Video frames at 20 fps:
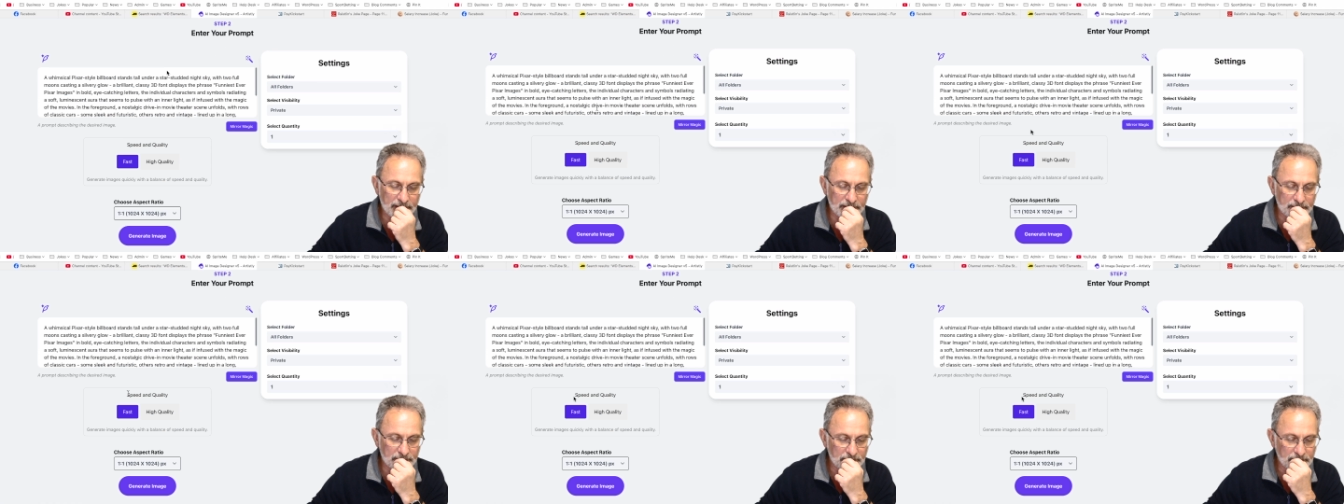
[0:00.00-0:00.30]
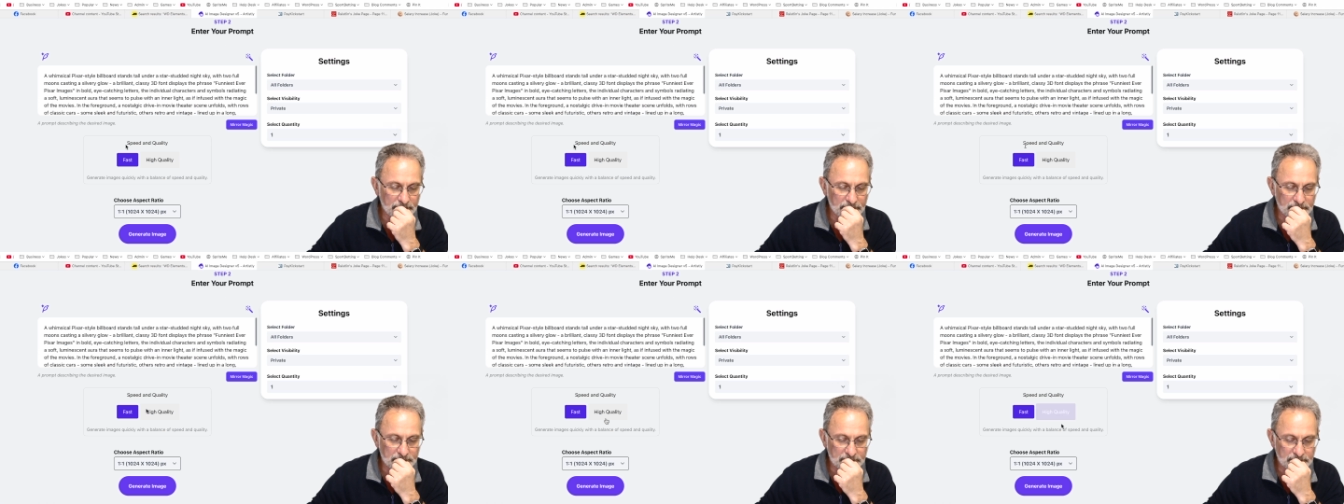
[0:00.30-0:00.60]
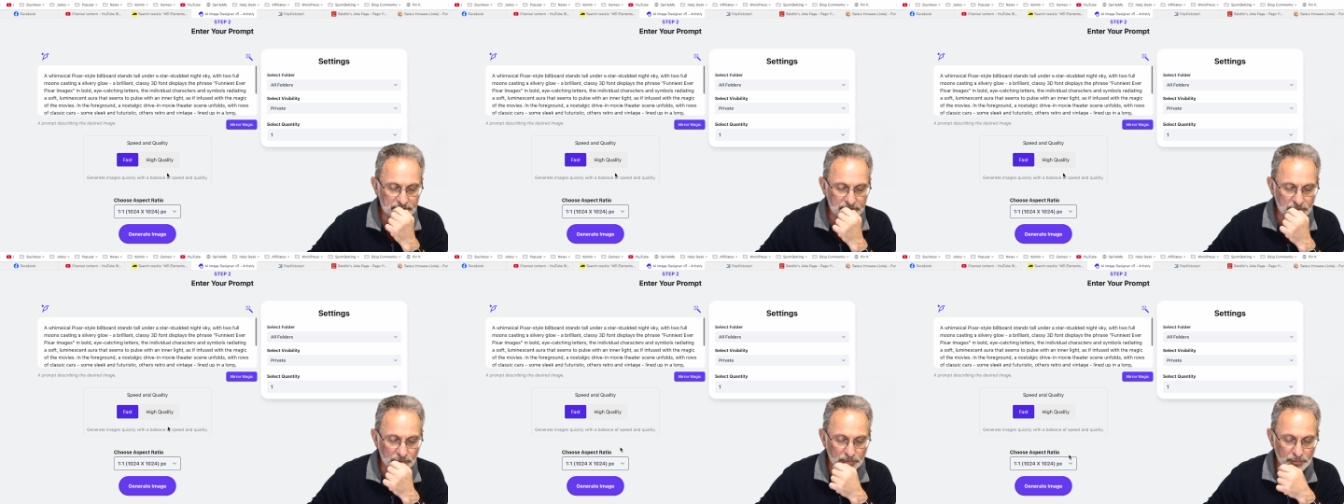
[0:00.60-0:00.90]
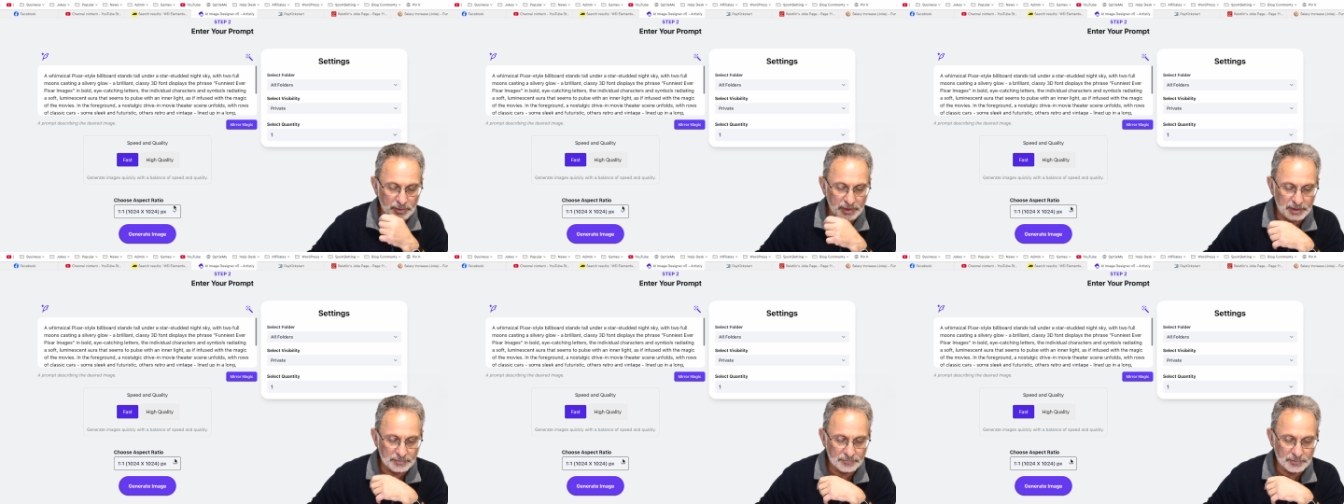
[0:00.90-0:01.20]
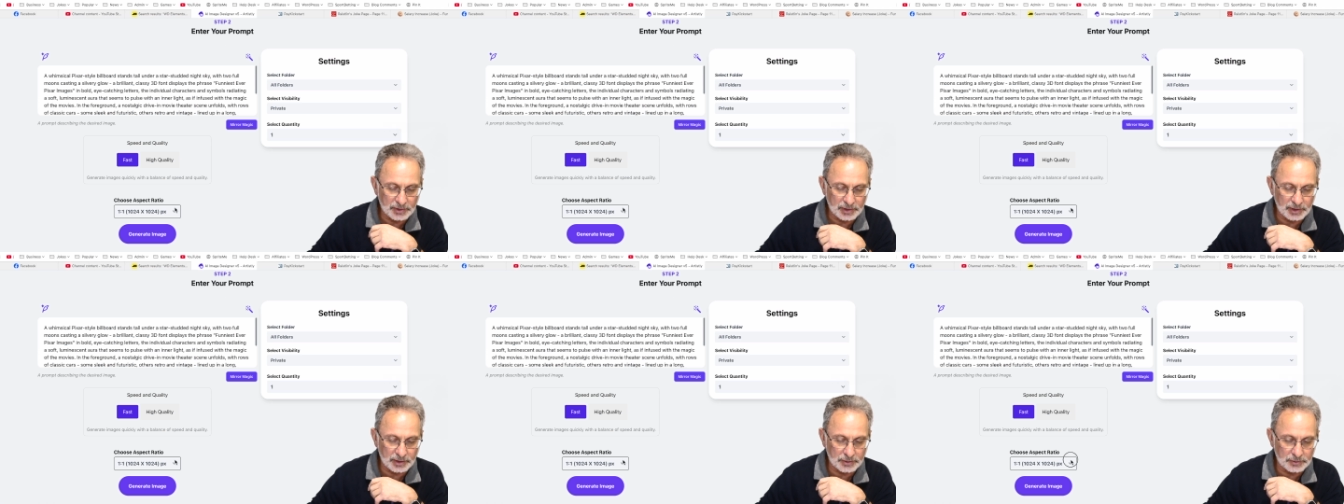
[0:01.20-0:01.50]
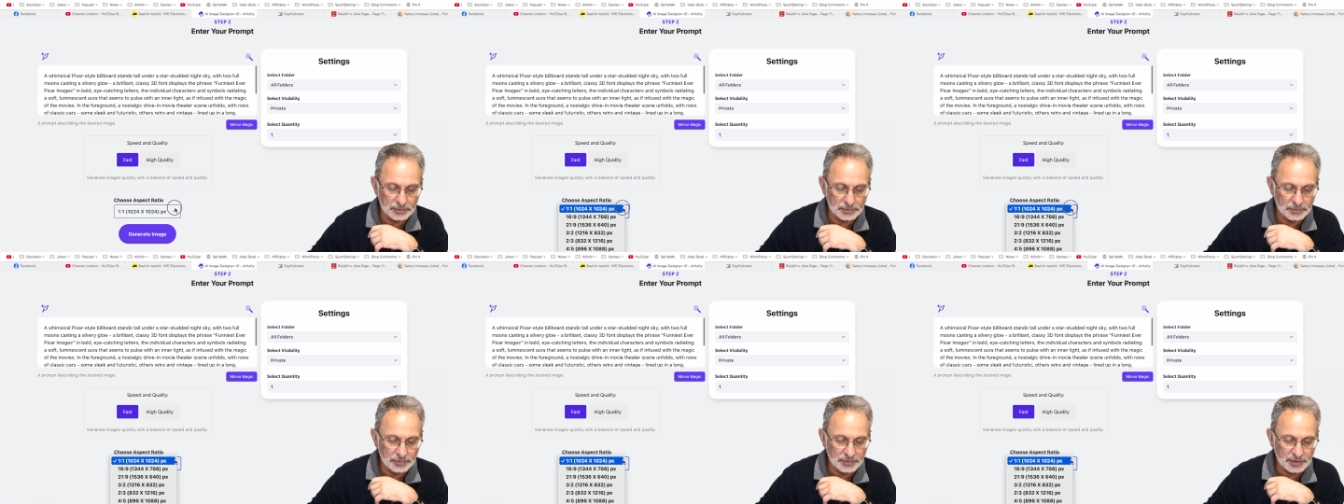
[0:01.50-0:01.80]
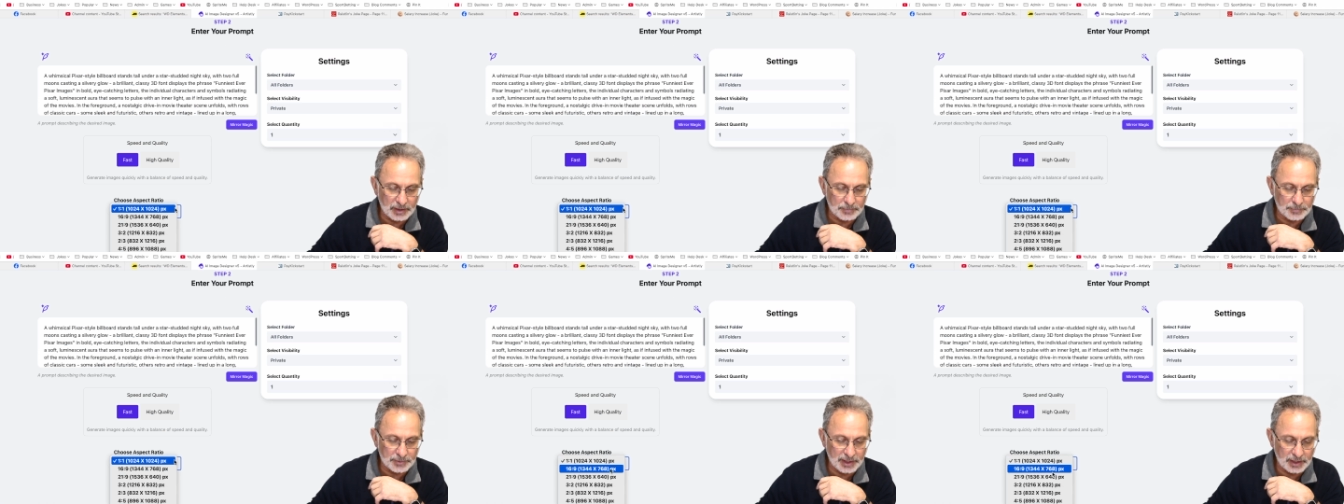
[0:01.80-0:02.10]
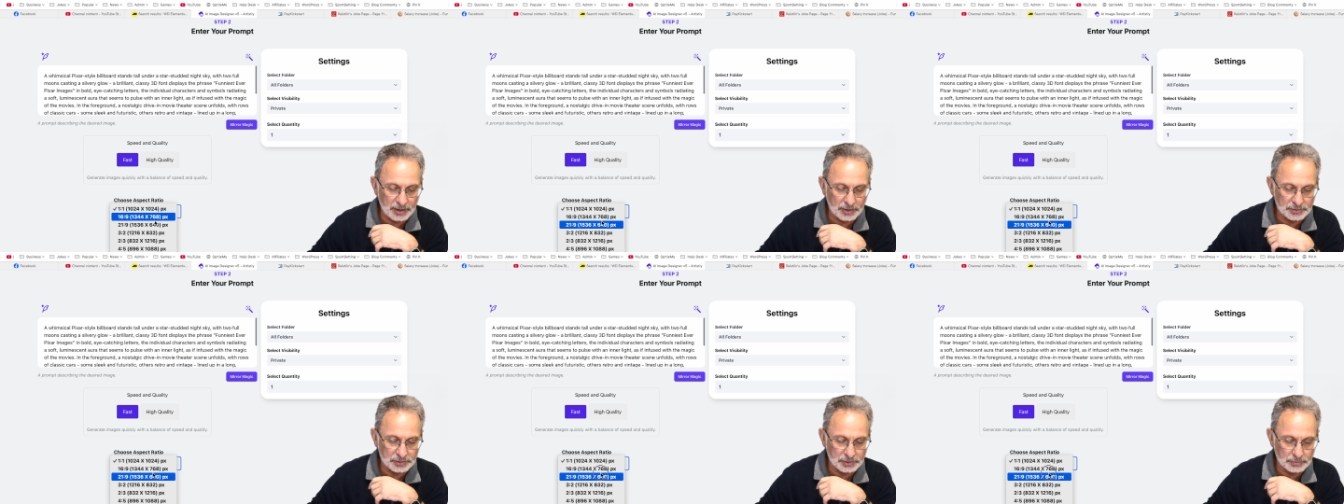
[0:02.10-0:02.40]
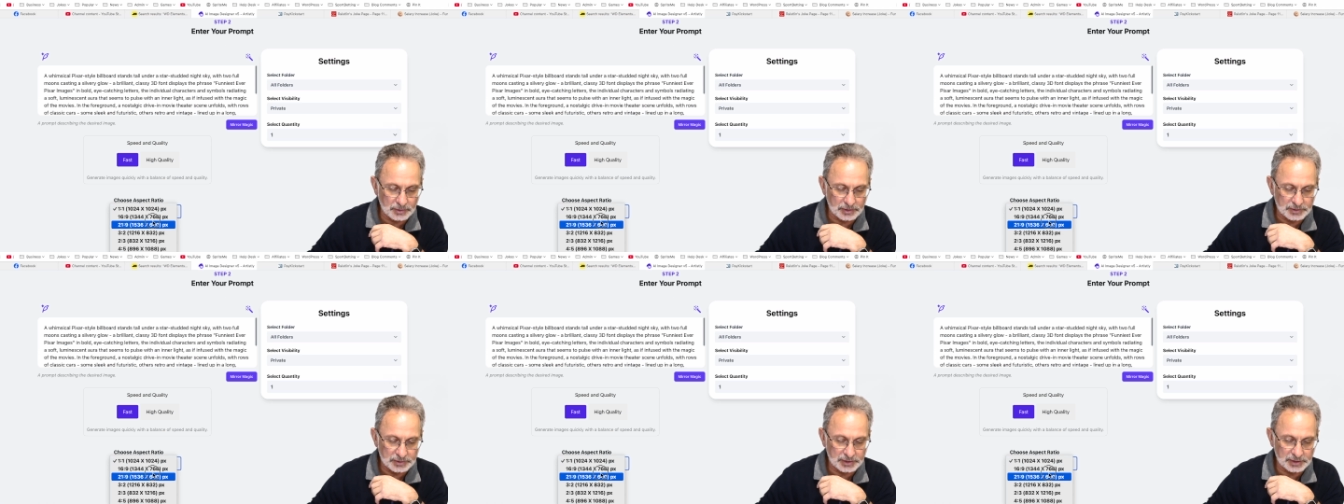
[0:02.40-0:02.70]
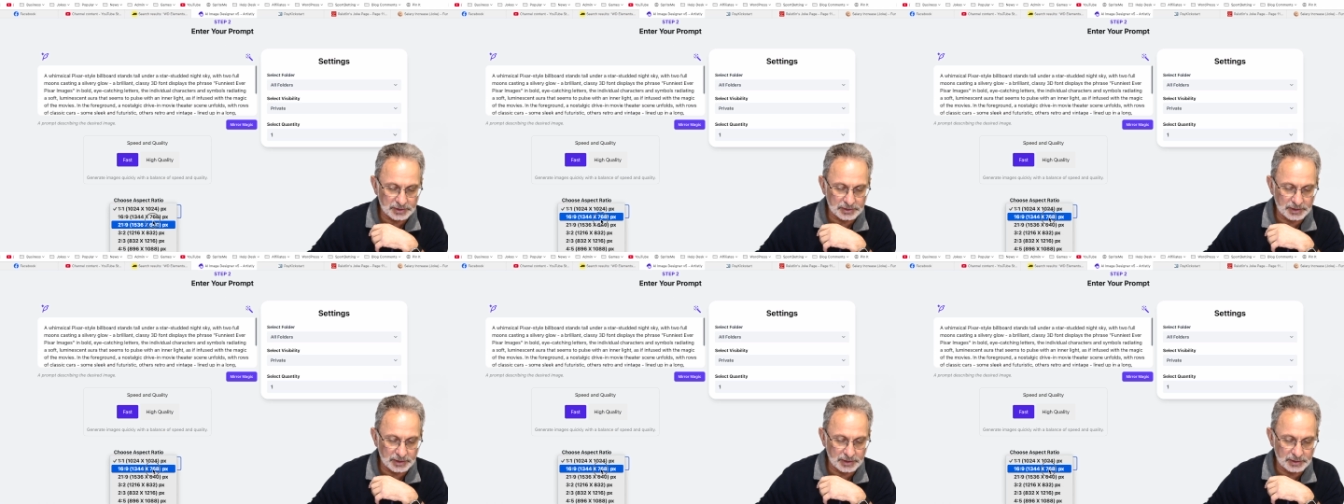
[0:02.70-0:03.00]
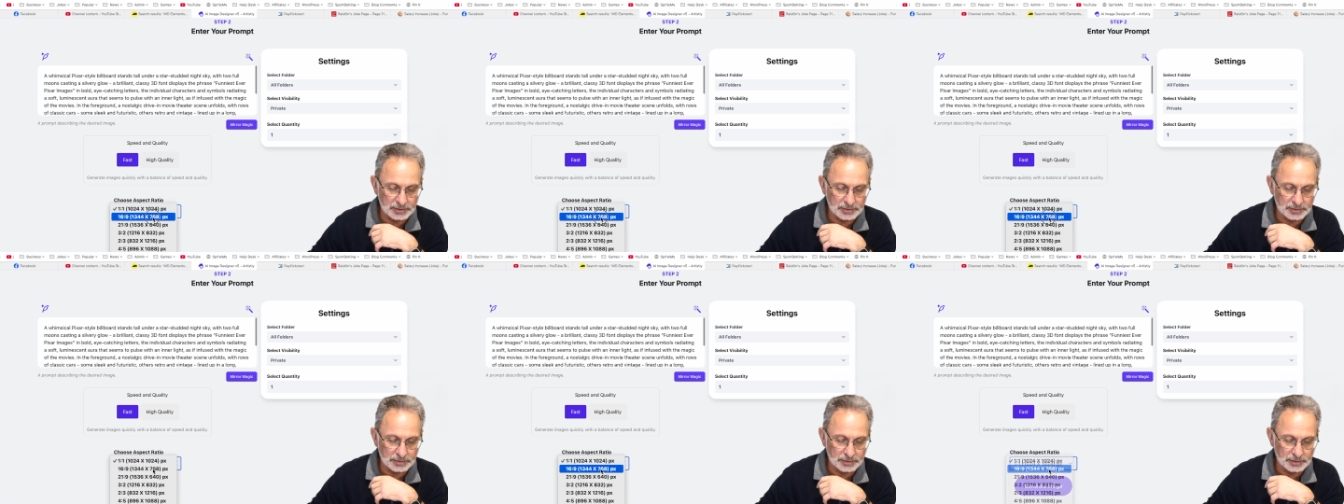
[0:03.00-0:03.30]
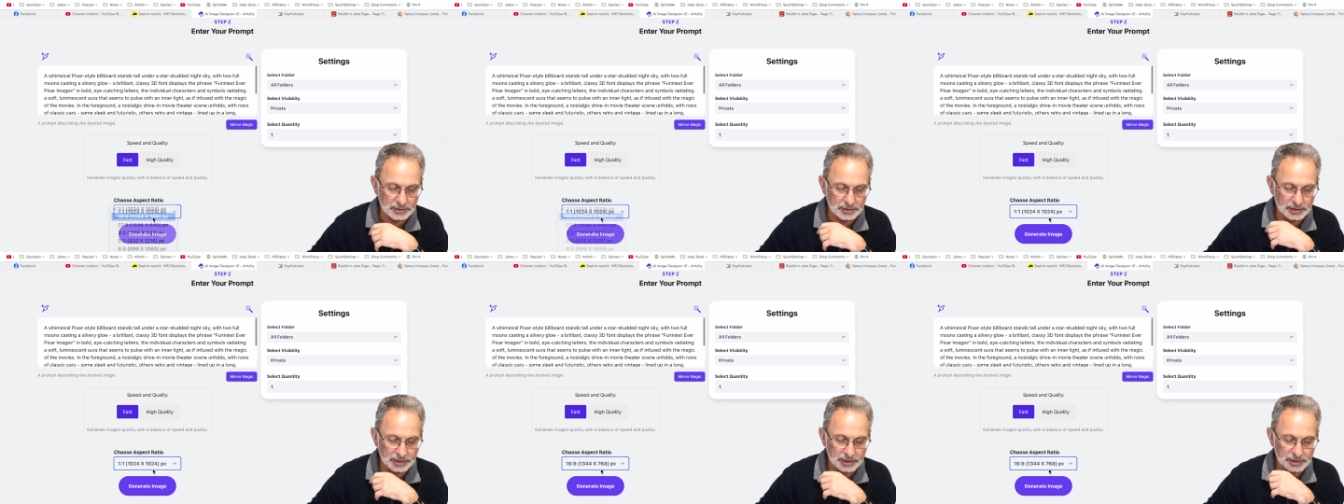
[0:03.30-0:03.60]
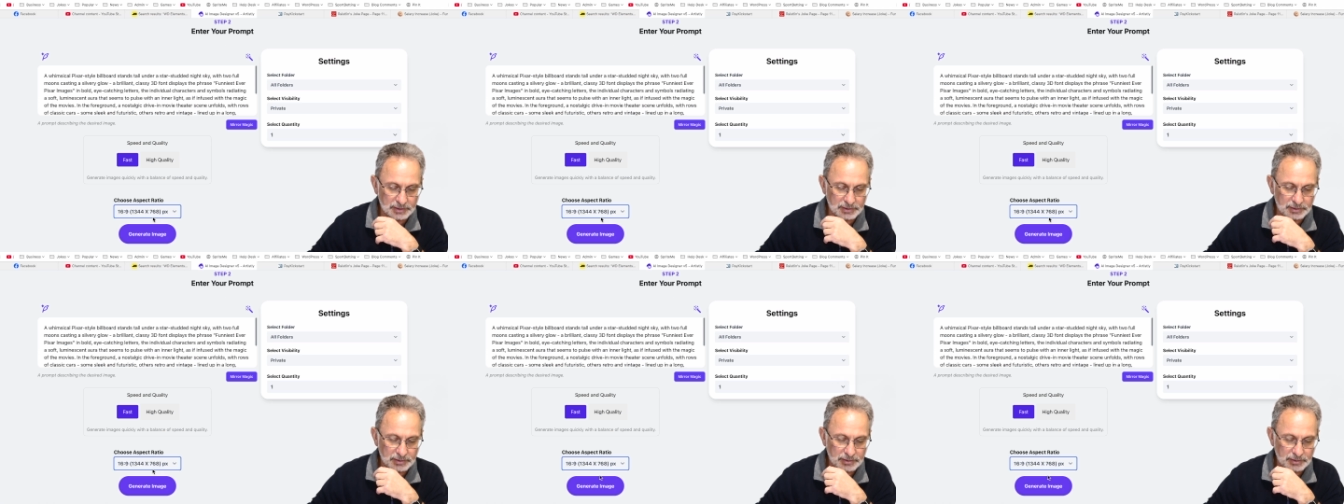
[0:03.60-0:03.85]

because normally if you're gonna do thumbnails, you want 16:9.